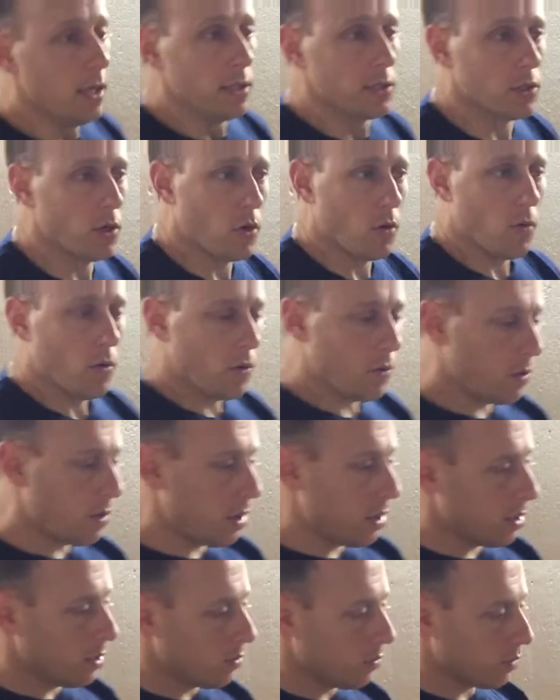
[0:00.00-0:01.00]
So
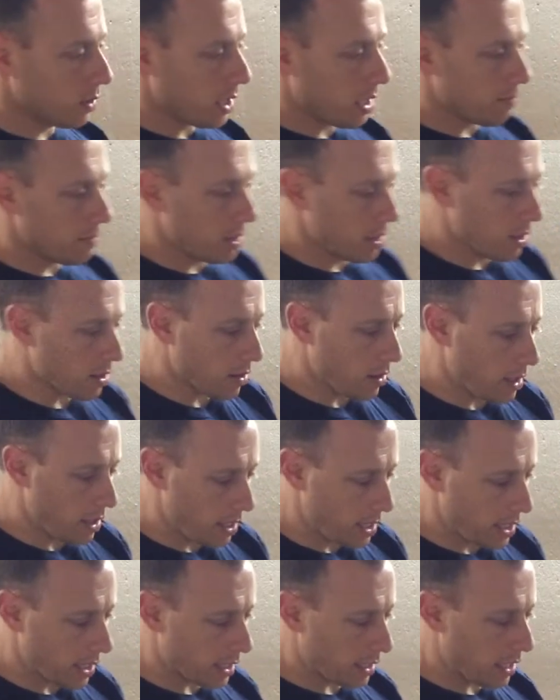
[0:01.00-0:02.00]
when I'm here,
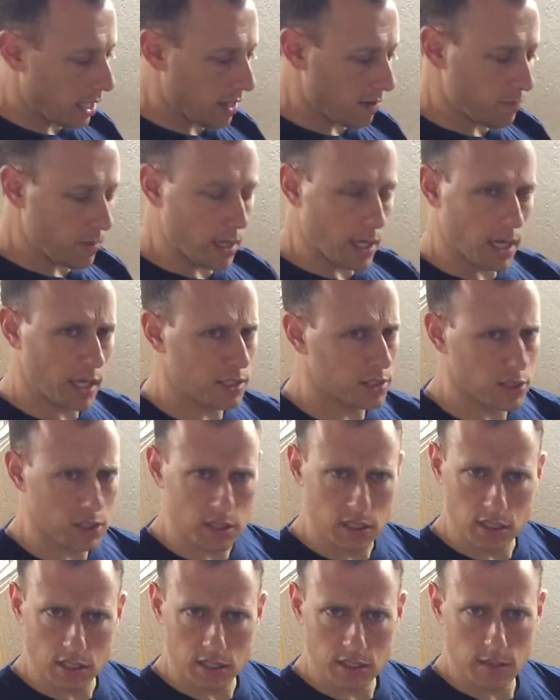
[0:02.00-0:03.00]
I can have my hands
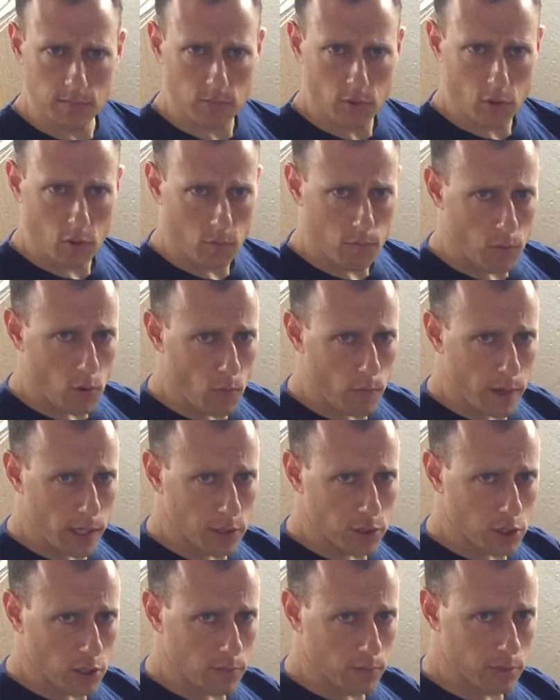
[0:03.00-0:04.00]
just in a simple Po
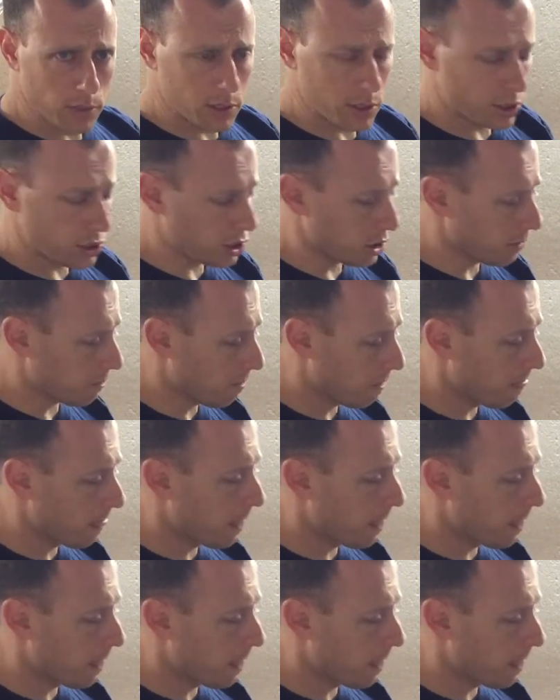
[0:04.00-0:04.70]
Pai Chun position.